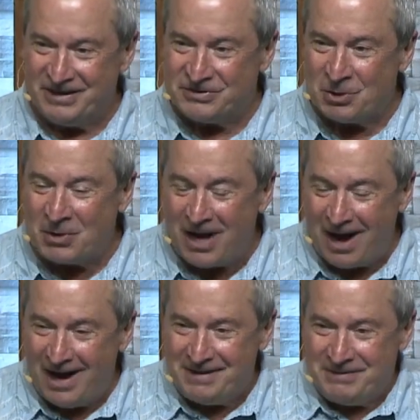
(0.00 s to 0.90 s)
So
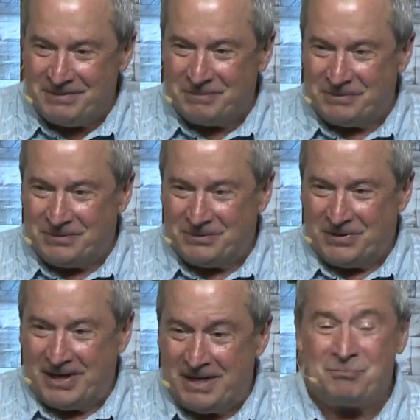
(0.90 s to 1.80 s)
God,
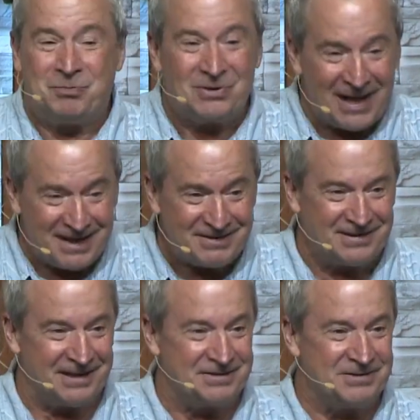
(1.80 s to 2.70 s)
He blessed
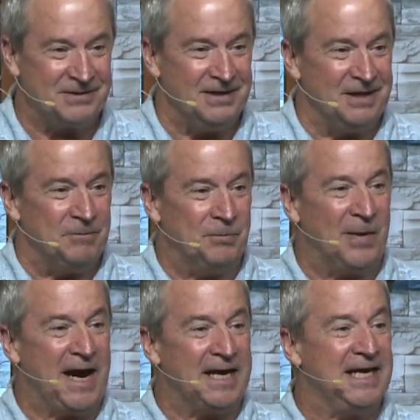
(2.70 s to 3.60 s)
us
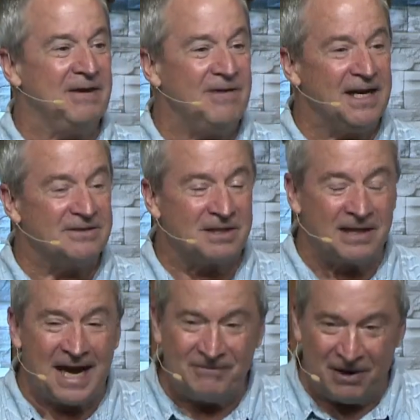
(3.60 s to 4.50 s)
by giving us a
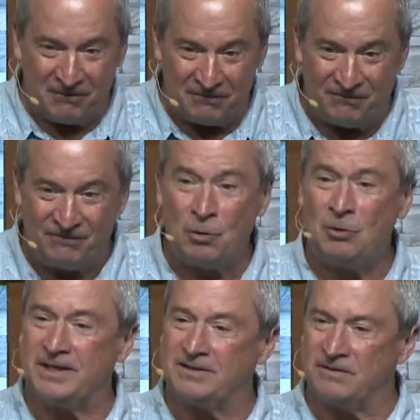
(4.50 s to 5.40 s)
life of
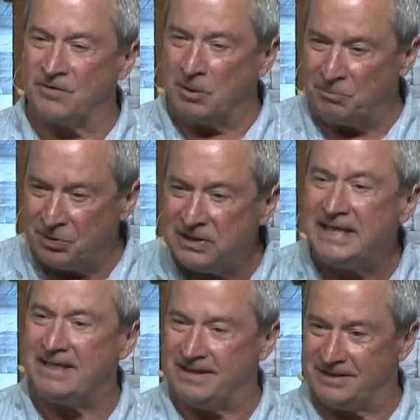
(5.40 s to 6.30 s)
fullness, of
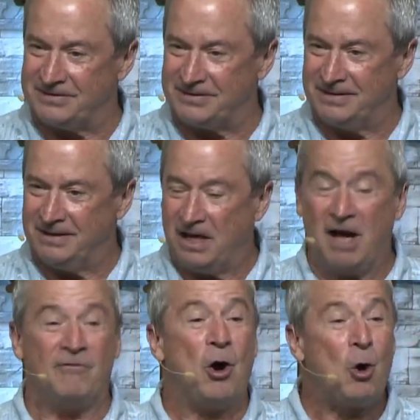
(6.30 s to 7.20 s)
completeness,
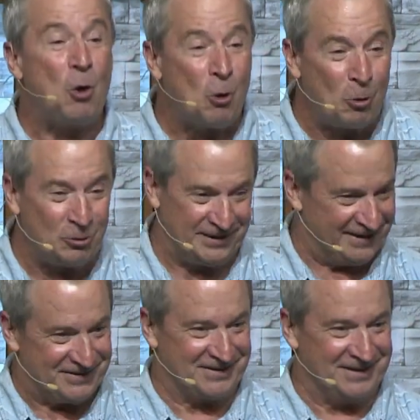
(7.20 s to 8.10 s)
of
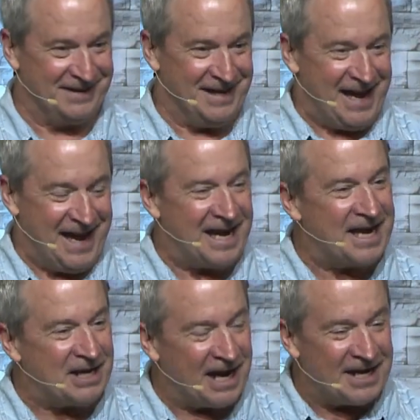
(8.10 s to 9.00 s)
wholeness. And
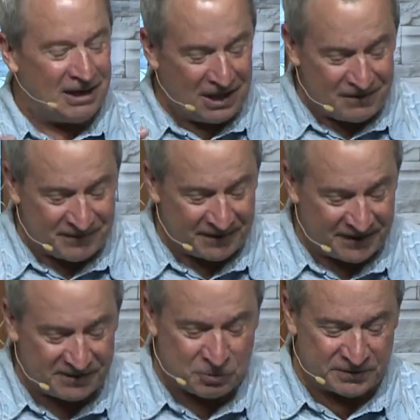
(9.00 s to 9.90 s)
I, I love that
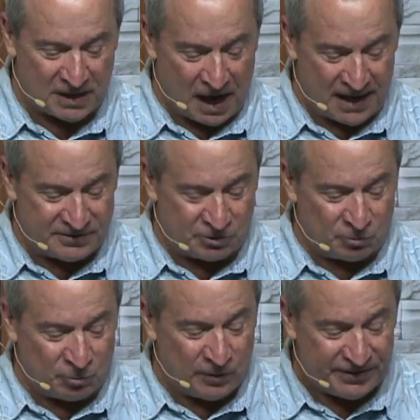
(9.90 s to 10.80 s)
this was God's
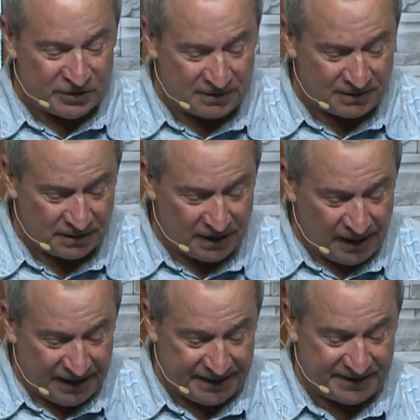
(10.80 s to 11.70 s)
original
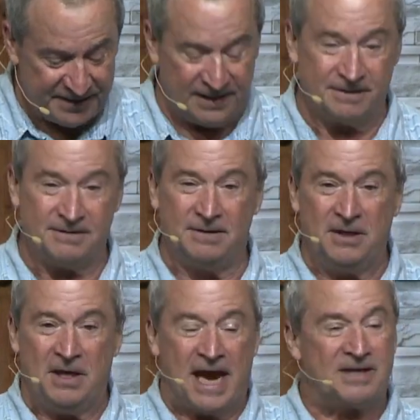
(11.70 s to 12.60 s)
intent.
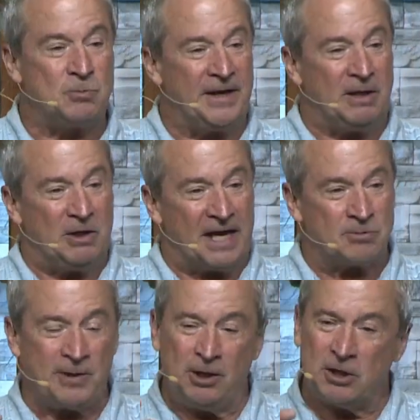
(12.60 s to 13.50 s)
As we, as
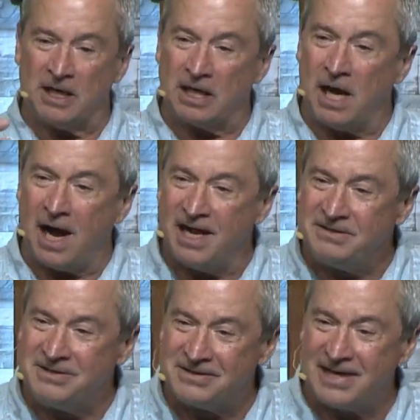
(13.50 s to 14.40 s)
we look at God's
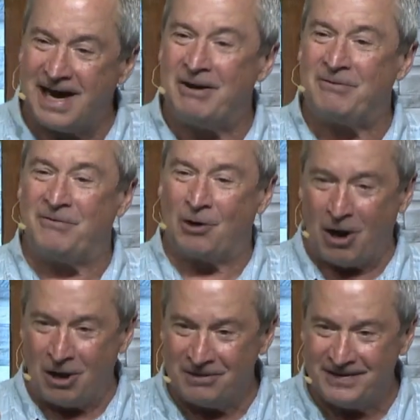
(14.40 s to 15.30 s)
desire for
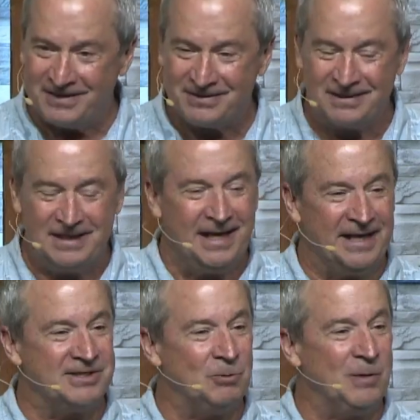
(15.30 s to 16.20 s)
all of us,
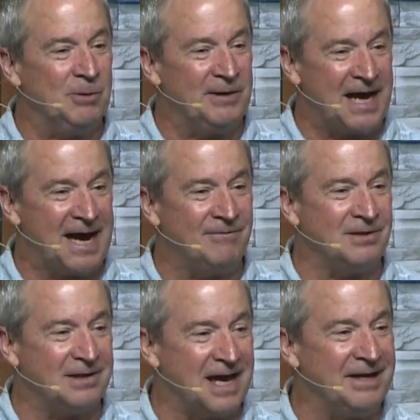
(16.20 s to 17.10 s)
is that we would have a
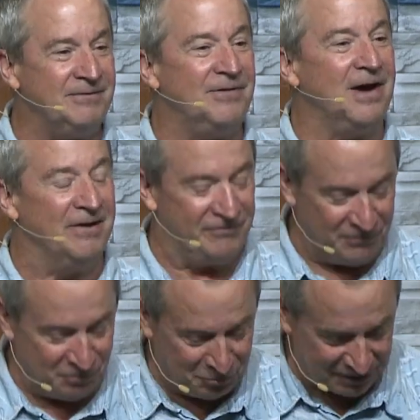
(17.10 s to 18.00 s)
life of
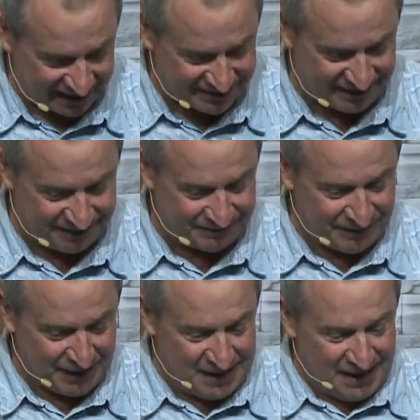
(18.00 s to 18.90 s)
blessing.
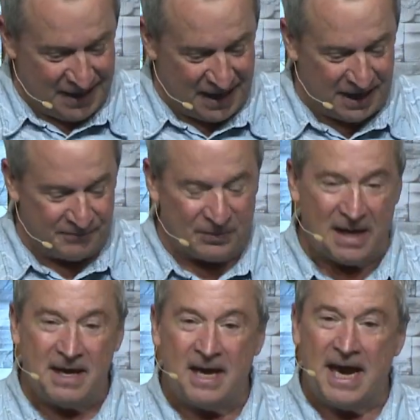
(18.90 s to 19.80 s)
Um,
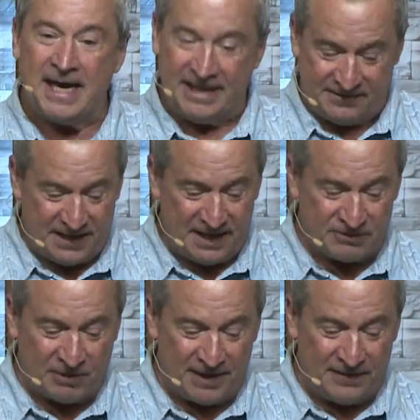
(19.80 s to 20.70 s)
and he says
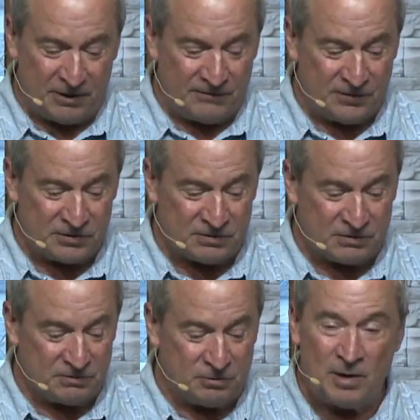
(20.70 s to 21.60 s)
right there in verse
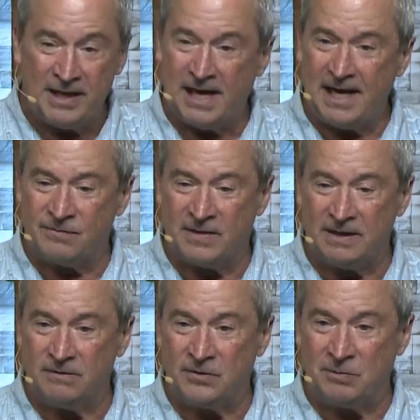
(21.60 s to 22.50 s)
28
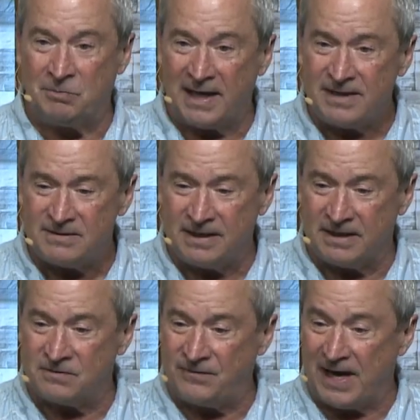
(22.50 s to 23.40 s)
that the blessing
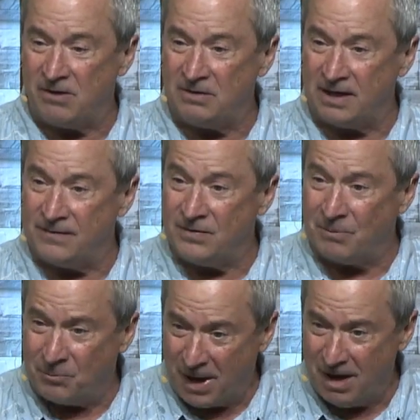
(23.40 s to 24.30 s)
is found in the
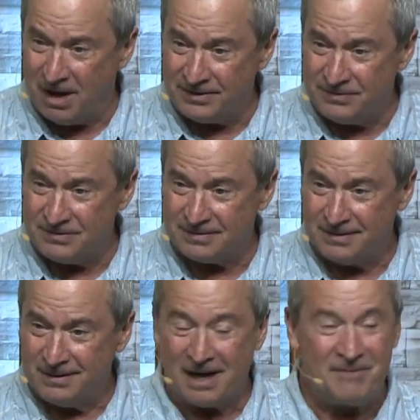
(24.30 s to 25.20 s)
bonds
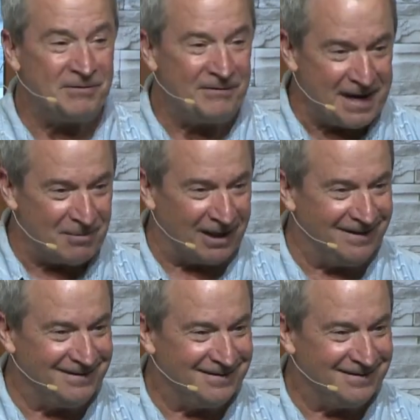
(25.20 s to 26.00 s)
of the family.